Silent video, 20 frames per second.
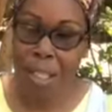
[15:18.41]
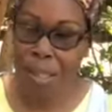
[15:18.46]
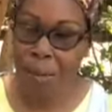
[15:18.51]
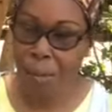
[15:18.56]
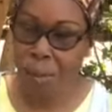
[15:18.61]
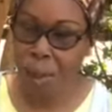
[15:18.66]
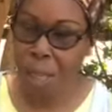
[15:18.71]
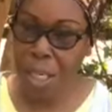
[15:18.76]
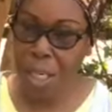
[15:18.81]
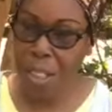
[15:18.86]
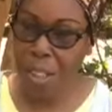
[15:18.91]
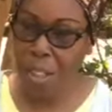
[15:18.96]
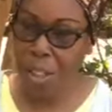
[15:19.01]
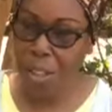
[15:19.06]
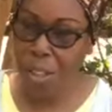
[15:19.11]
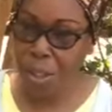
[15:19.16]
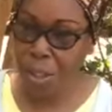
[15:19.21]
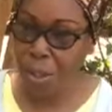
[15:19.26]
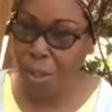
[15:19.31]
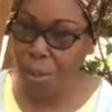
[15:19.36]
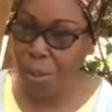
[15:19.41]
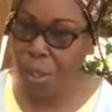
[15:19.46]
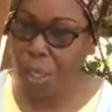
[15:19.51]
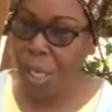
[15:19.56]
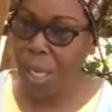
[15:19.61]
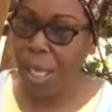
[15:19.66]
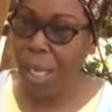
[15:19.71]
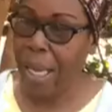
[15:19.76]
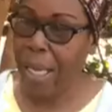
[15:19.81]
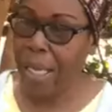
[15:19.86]
wanted to do
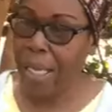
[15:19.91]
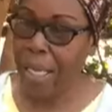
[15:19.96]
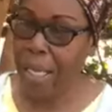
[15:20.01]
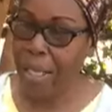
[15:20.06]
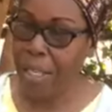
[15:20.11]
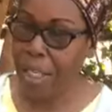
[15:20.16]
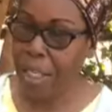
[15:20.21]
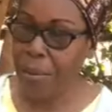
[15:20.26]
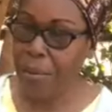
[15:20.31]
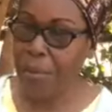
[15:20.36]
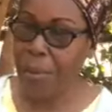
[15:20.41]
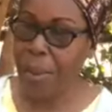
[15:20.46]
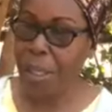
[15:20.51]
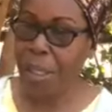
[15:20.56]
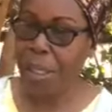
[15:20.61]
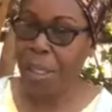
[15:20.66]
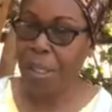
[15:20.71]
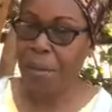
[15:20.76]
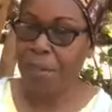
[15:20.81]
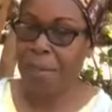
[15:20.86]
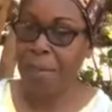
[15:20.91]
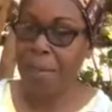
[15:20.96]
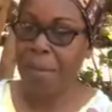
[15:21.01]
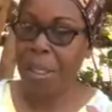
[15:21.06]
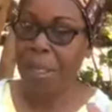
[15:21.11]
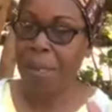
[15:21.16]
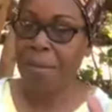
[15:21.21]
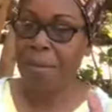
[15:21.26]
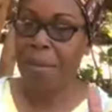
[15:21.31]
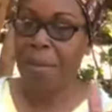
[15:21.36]
and he just put it in
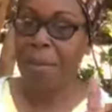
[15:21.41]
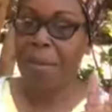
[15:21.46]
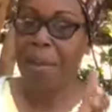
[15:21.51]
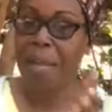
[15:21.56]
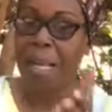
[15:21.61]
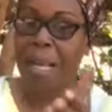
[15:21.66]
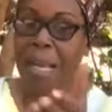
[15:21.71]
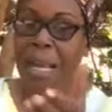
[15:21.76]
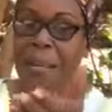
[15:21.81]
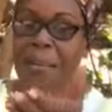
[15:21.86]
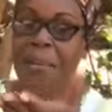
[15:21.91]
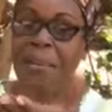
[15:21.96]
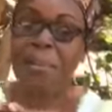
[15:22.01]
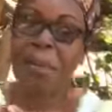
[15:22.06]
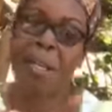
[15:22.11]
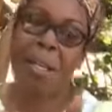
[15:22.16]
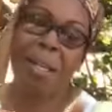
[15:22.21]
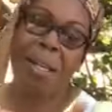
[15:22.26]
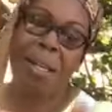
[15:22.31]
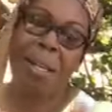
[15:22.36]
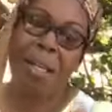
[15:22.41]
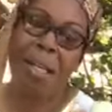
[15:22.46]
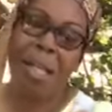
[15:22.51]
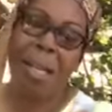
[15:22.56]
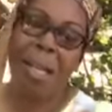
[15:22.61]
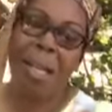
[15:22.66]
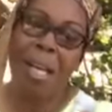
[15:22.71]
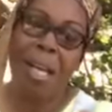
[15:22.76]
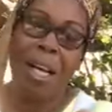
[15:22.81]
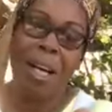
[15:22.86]
front of you and put it on a